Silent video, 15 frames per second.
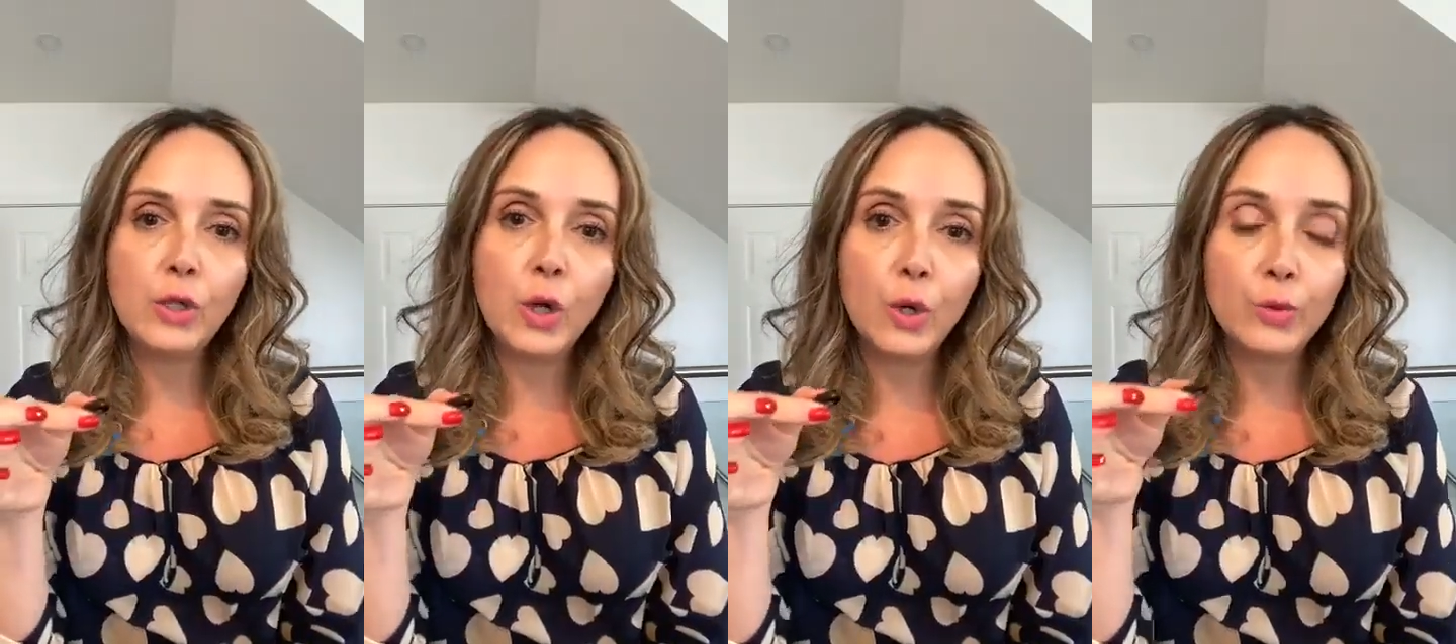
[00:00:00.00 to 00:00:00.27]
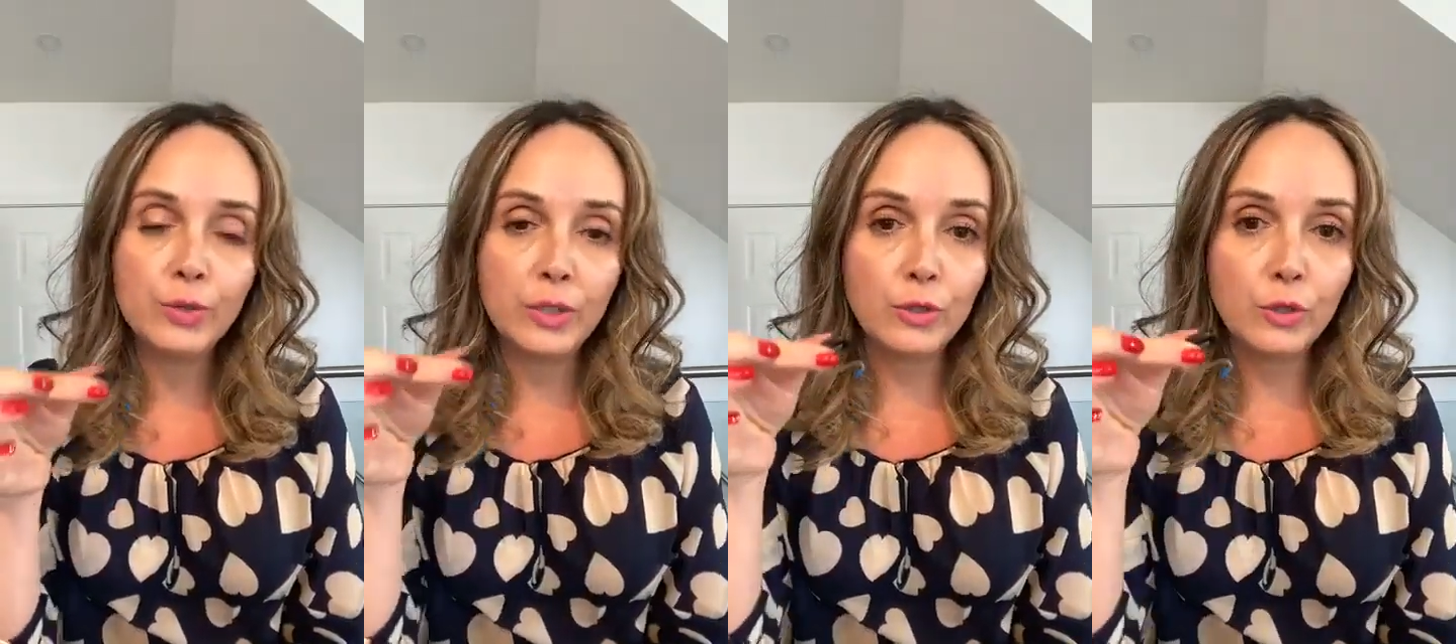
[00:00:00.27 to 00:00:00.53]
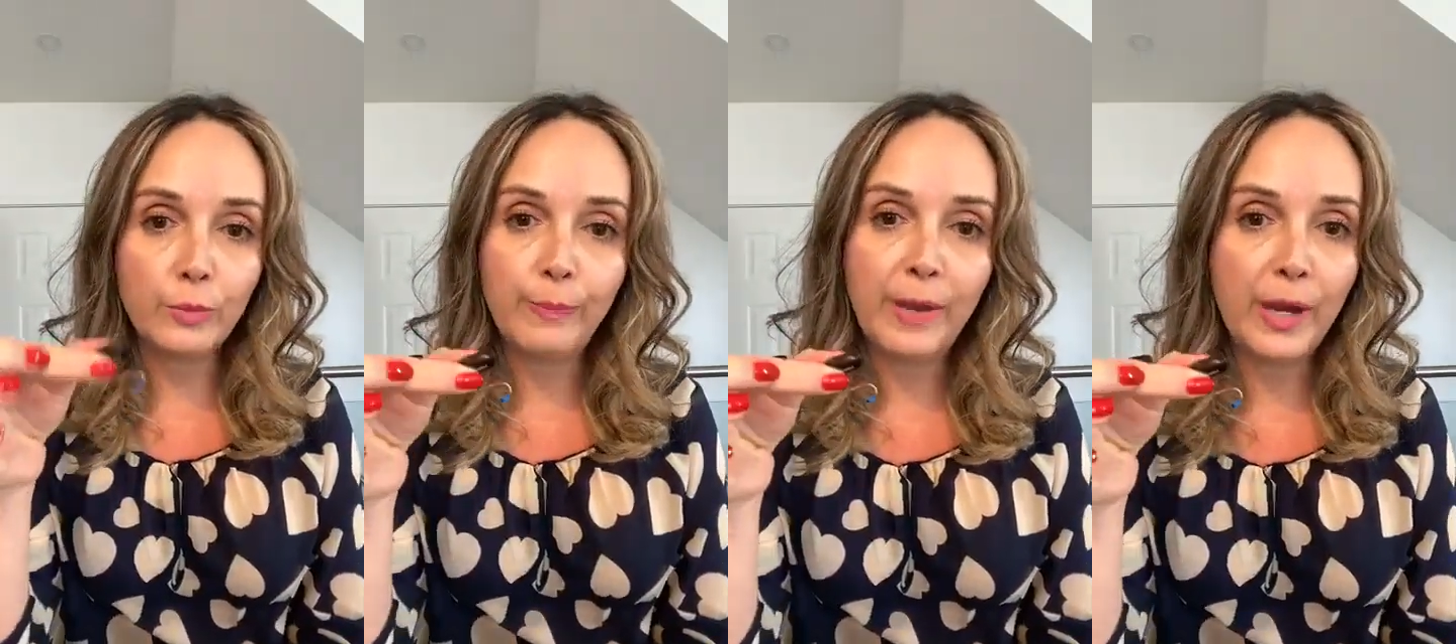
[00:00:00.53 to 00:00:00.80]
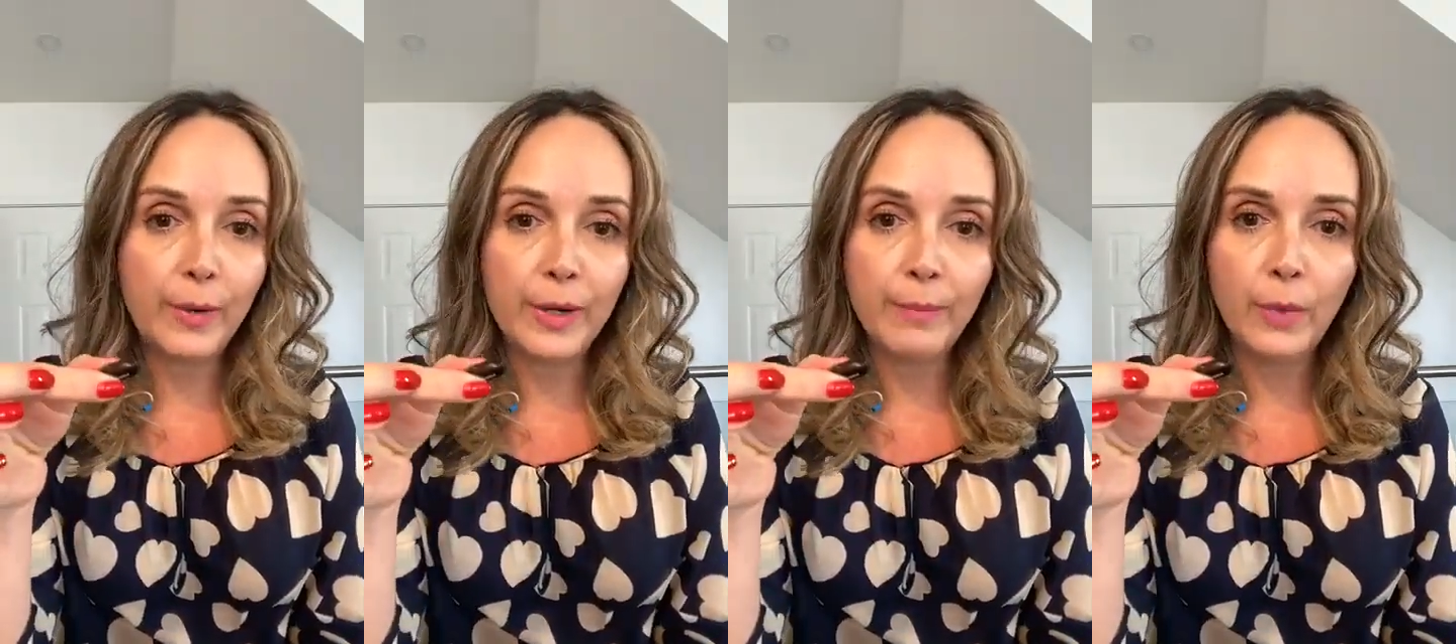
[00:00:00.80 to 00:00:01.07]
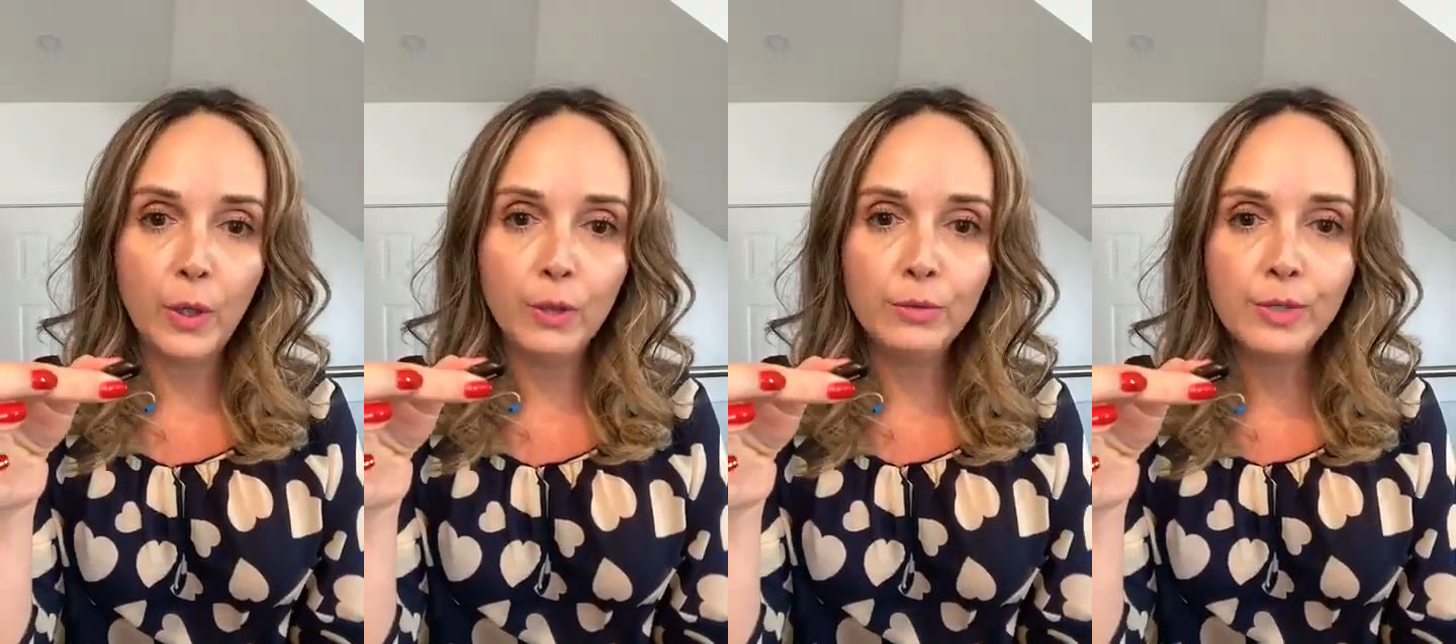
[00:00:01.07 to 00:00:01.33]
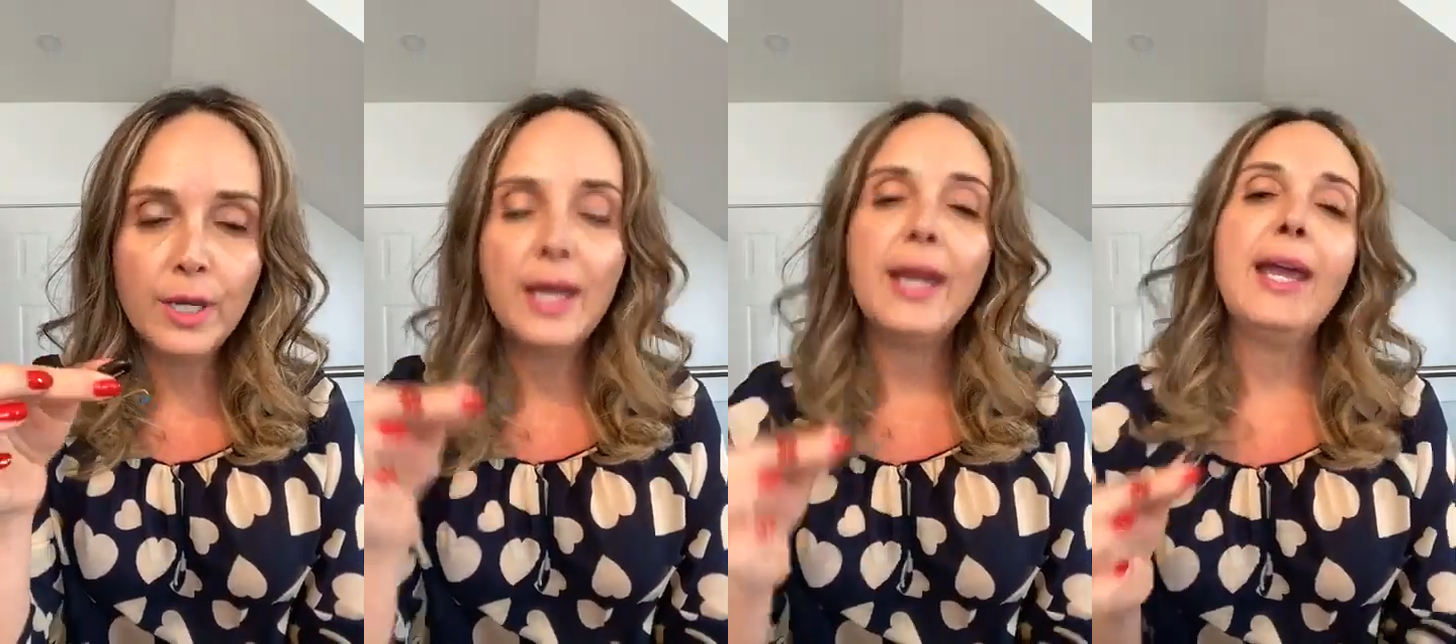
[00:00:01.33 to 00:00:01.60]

goes into pairing mode,